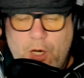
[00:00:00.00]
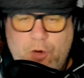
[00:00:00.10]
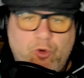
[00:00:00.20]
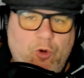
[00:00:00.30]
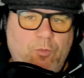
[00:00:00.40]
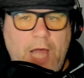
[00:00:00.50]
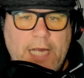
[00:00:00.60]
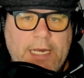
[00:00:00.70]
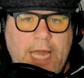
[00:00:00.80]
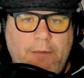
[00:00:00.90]
group
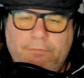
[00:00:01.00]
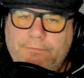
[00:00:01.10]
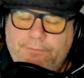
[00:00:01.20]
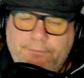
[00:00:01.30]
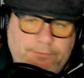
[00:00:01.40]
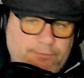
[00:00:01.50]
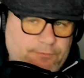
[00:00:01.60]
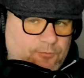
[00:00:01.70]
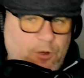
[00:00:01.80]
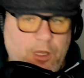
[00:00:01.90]
lockout
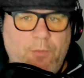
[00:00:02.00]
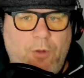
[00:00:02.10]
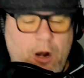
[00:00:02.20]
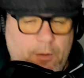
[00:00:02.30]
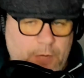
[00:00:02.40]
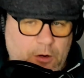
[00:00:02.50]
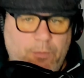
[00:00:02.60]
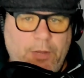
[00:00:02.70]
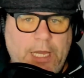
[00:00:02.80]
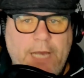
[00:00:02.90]
for the department or
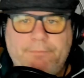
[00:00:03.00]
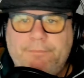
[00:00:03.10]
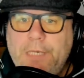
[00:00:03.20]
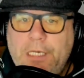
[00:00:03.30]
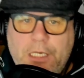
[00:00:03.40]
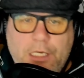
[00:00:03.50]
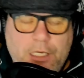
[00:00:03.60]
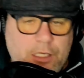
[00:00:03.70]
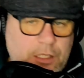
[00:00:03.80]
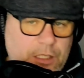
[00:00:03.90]
plant.
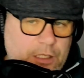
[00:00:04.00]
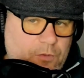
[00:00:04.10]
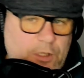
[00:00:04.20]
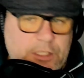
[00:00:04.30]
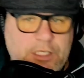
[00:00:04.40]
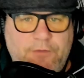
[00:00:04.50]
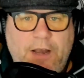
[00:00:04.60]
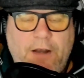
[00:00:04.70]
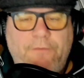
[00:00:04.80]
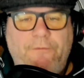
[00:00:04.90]
Once it's
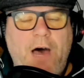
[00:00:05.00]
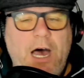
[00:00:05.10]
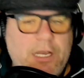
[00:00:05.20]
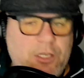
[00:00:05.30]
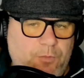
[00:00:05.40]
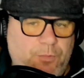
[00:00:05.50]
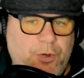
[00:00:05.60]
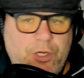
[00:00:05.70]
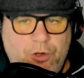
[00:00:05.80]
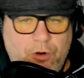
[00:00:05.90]
verified, you
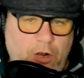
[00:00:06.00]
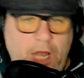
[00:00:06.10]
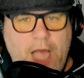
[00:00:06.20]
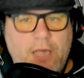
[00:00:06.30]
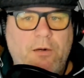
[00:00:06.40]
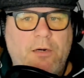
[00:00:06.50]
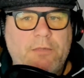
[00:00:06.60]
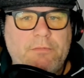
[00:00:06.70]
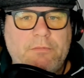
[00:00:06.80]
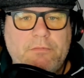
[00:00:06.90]
put your lock
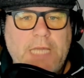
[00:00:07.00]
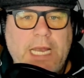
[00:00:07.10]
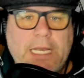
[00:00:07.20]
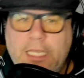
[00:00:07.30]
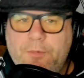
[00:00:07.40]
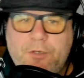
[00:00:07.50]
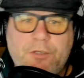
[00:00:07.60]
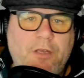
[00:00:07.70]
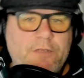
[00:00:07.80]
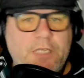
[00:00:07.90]
on and keep
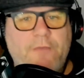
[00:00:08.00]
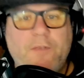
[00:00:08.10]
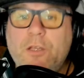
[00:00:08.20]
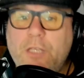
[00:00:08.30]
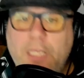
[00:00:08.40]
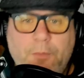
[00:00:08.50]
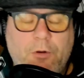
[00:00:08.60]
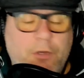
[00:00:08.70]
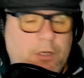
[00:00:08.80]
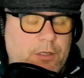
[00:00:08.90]
yourself safe. And you keep it
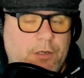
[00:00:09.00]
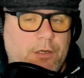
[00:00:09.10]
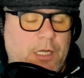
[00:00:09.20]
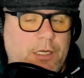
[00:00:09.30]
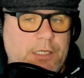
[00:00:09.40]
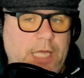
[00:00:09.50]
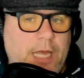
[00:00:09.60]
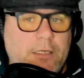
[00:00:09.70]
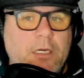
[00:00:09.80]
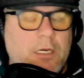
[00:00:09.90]
on until you're done the
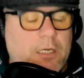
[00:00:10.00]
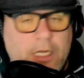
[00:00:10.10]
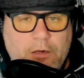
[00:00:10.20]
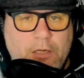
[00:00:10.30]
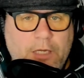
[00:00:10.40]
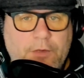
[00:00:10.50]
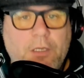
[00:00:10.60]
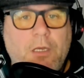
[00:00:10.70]
day and you're leaving.